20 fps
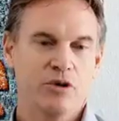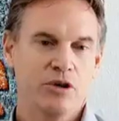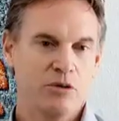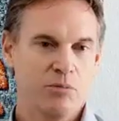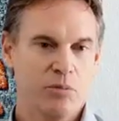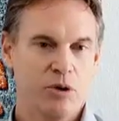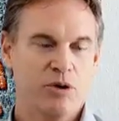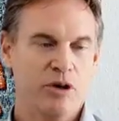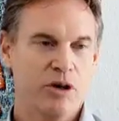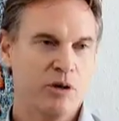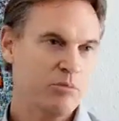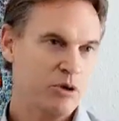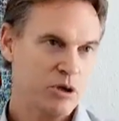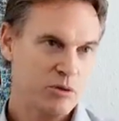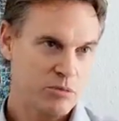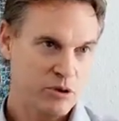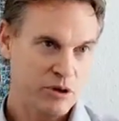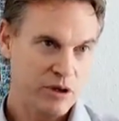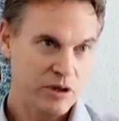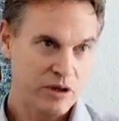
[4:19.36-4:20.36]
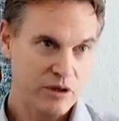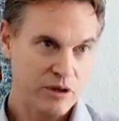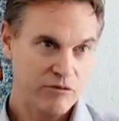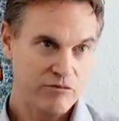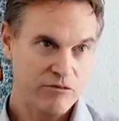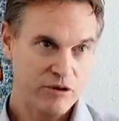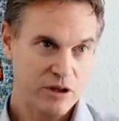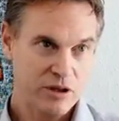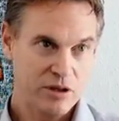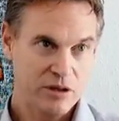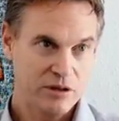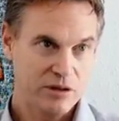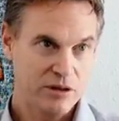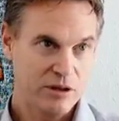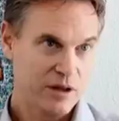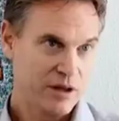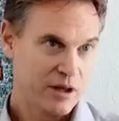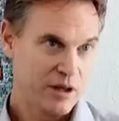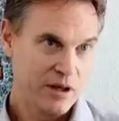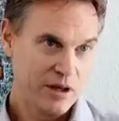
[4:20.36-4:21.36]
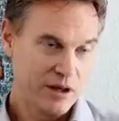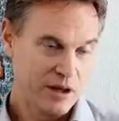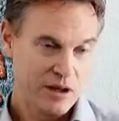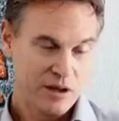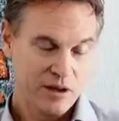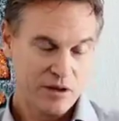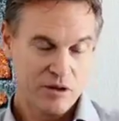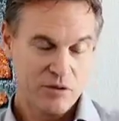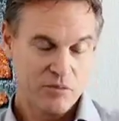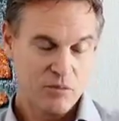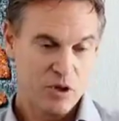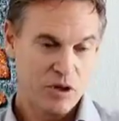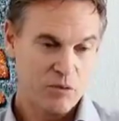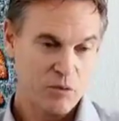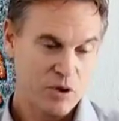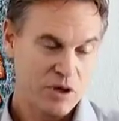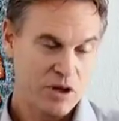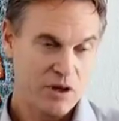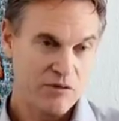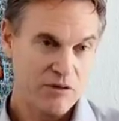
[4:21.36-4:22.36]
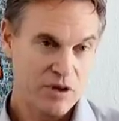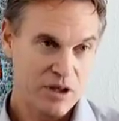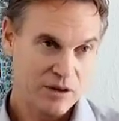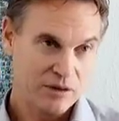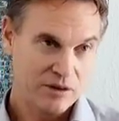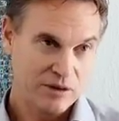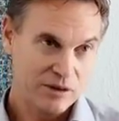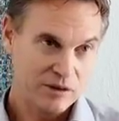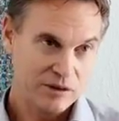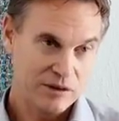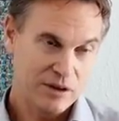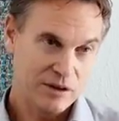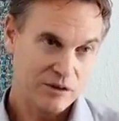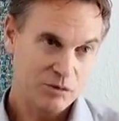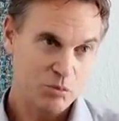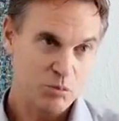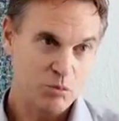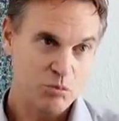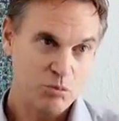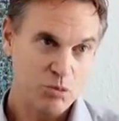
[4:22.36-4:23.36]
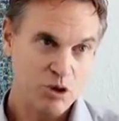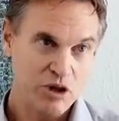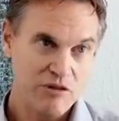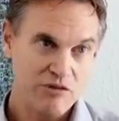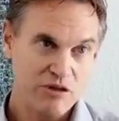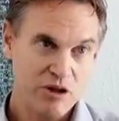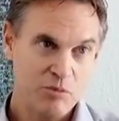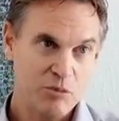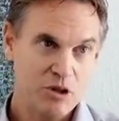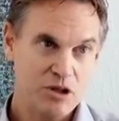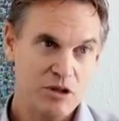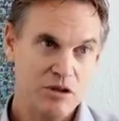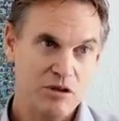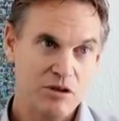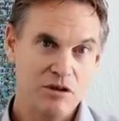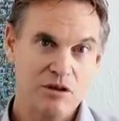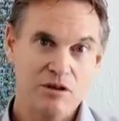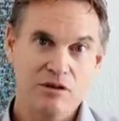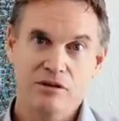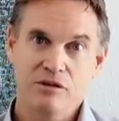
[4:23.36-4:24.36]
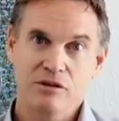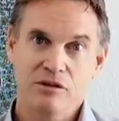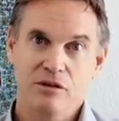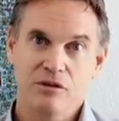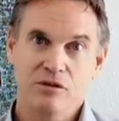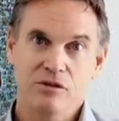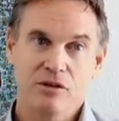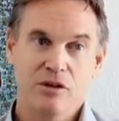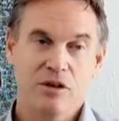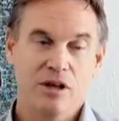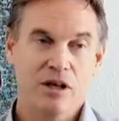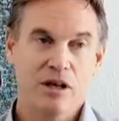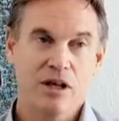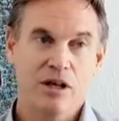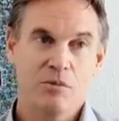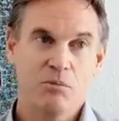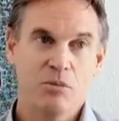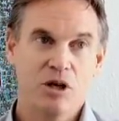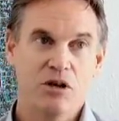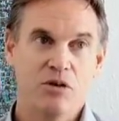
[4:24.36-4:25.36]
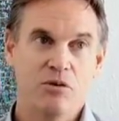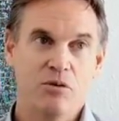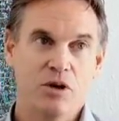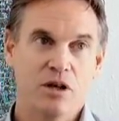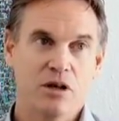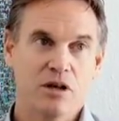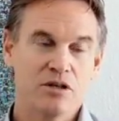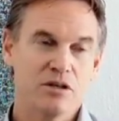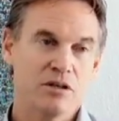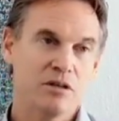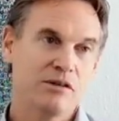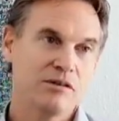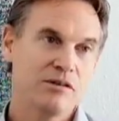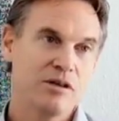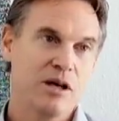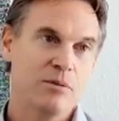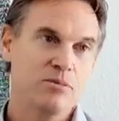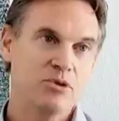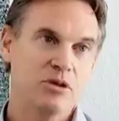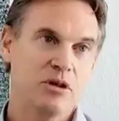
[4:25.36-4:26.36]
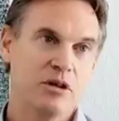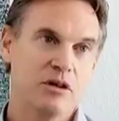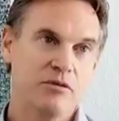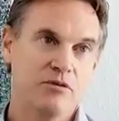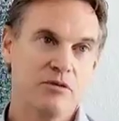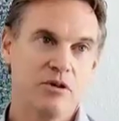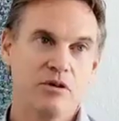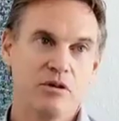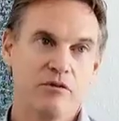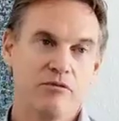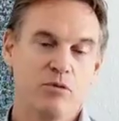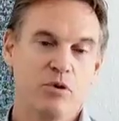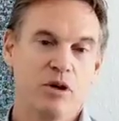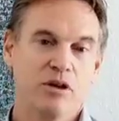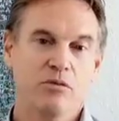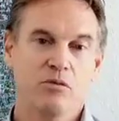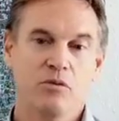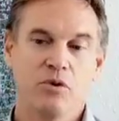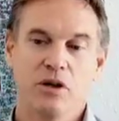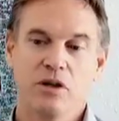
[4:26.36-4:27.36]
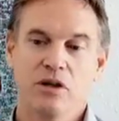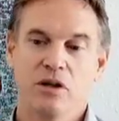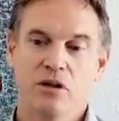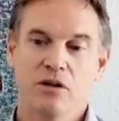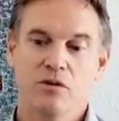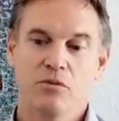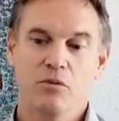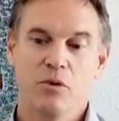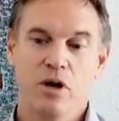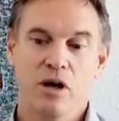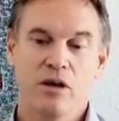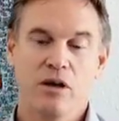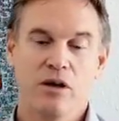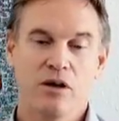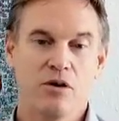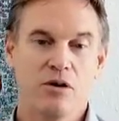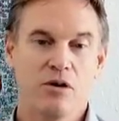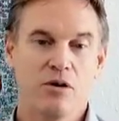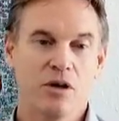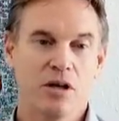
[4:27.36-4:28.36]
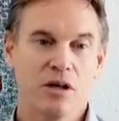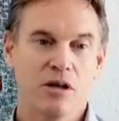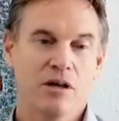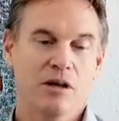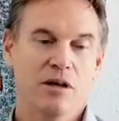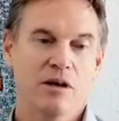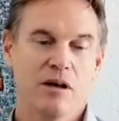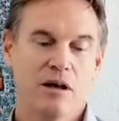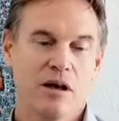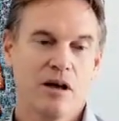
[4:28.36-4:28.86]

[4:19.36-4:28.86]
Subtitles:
we're deploying people into the field, we give these as briefing materials so they get a big quick snapshot of them, where they're going.